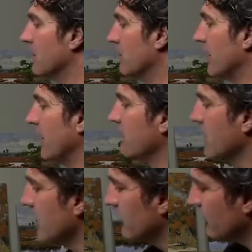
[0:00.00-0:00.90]
Okay,
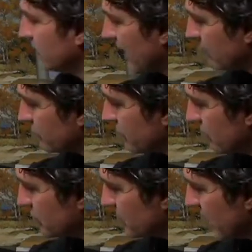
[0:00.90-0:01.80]
so
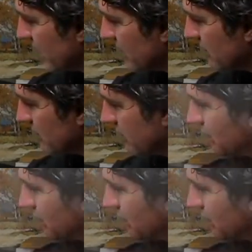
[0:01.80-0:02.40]
downstroke shading,